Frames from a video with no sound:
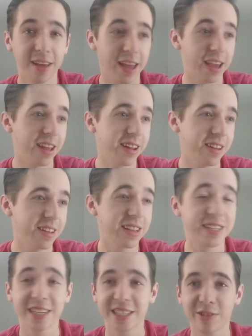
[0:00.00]
and
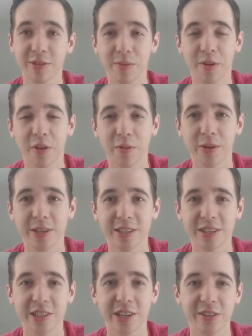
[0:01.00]
that's actually one of my favorite parts
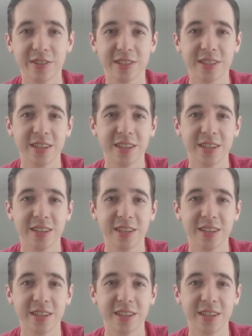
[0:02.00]
of the show,